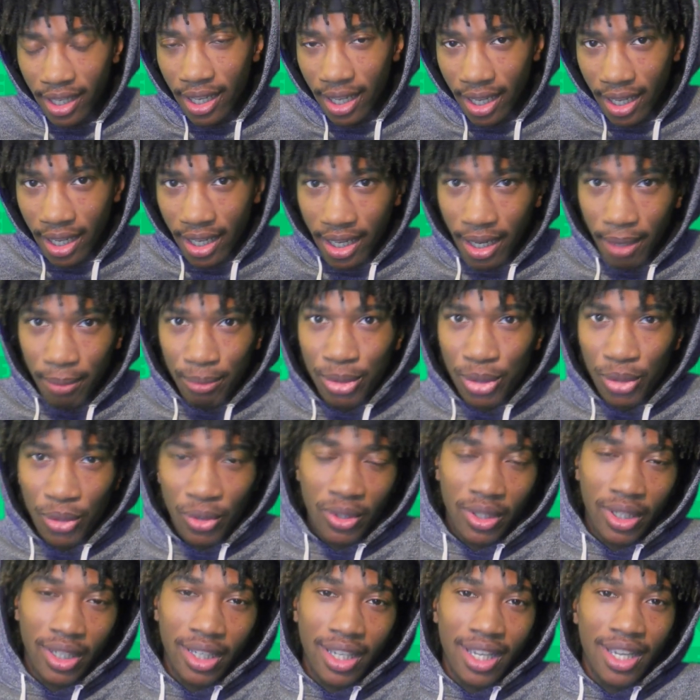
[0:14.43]
and I'm
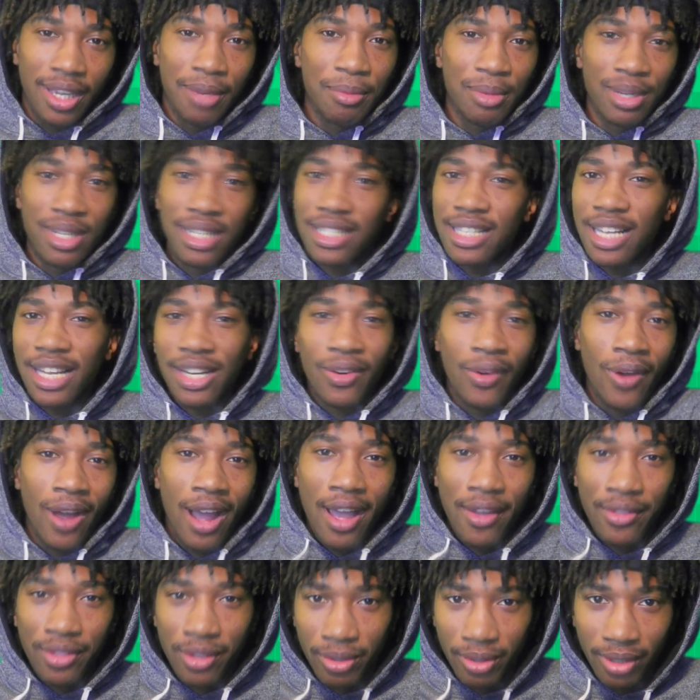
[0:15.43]
doing it because I don't
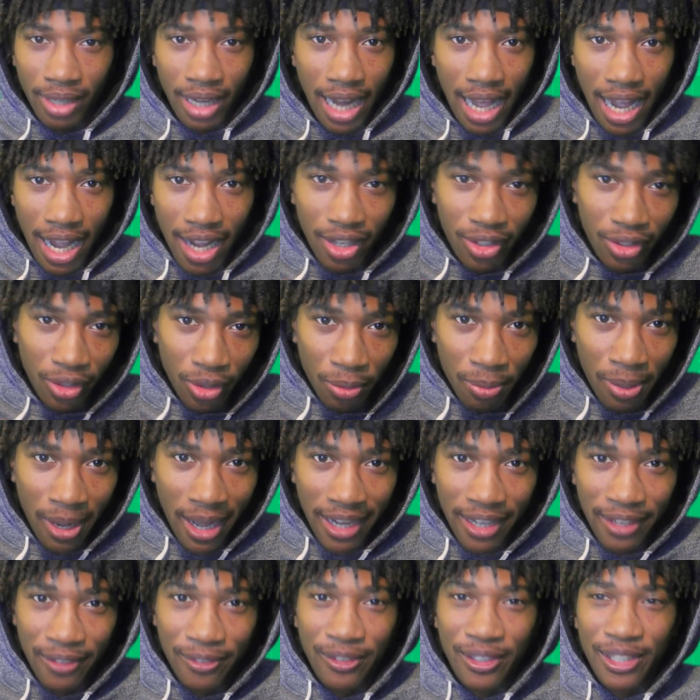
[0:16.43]
have to rely on
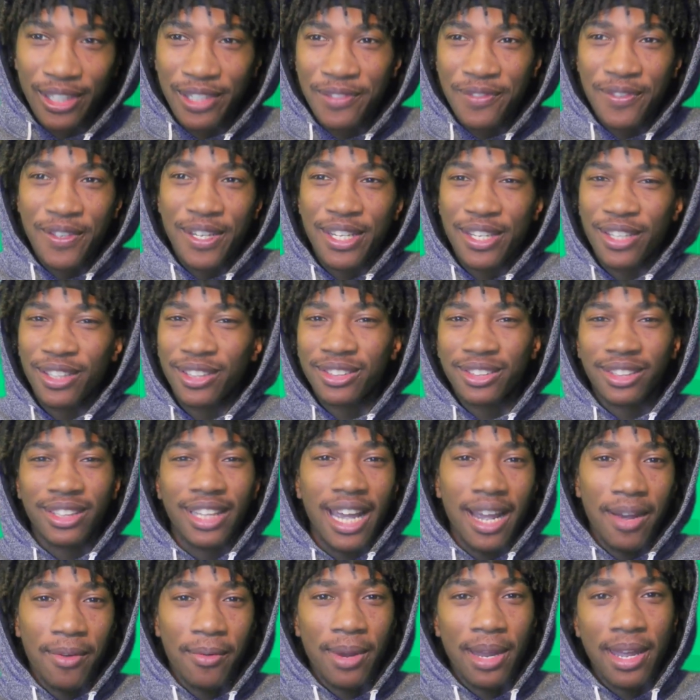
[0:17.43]
nobody for this video, so
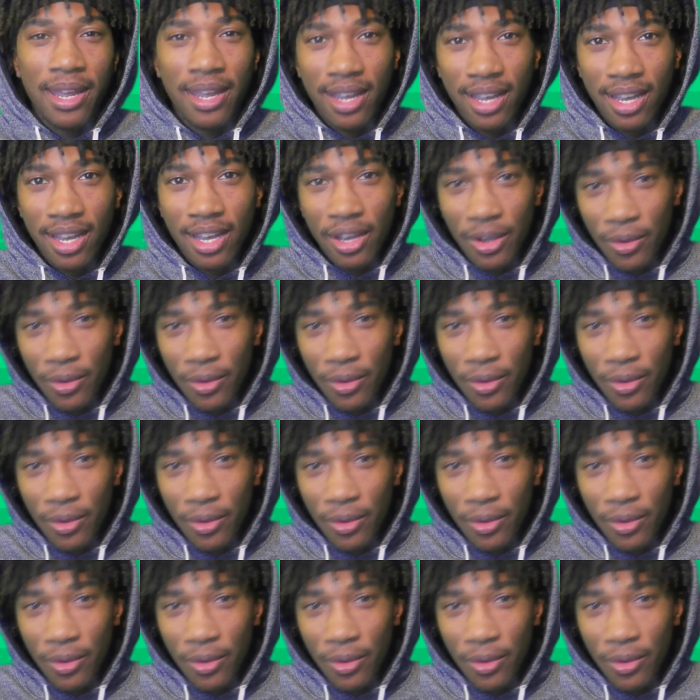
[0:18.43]
that way